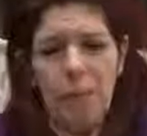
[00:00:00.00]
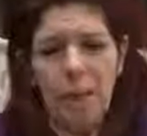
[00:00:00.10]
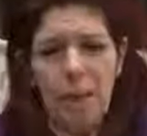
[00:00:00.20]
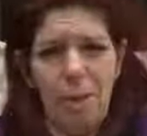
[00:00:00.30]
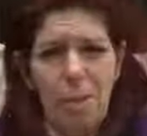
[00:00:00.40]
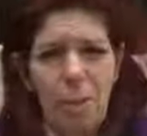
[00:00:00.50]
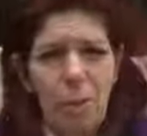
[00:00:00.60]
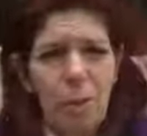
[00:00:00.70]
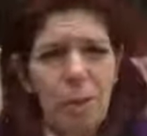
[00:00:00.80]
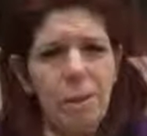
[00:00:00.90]
I have my
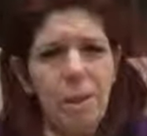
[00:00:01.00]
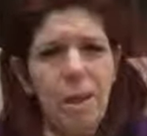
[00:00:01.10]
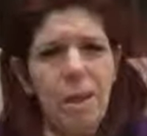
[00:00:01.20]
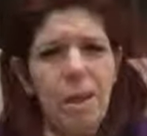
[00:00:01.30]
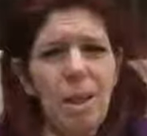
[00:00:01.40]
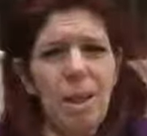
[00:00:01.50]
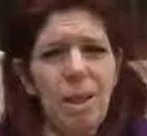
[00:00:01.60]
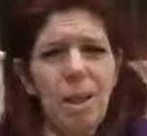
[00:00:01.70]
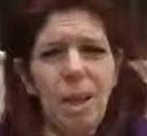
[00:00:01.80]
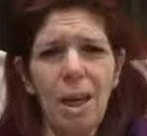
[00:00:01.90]
will done.
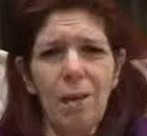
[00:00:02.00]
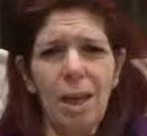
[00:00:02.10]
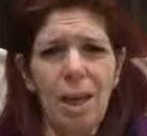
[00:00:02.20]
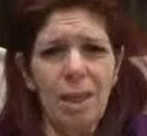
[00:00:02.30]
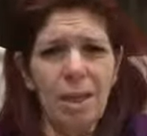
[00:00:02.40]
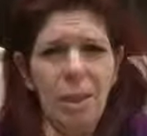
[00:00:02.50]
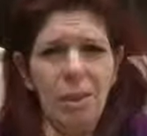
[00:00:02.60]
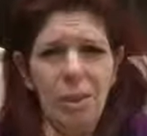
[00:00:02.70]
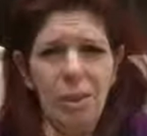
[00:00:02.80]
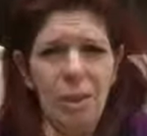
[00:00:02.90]
I've had it
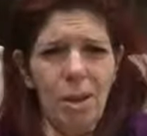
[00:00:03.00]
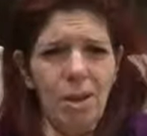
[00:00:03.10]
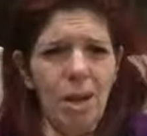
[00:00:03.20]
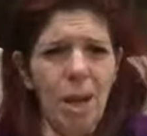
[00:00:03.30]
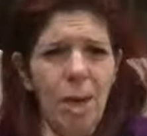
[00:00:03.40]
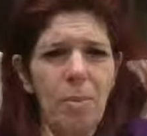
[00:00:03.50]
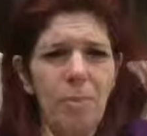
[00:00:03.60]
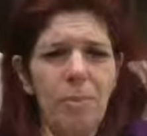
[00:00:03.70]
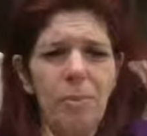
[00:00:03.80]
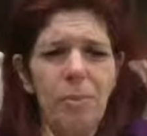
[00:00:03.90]
done for a long time.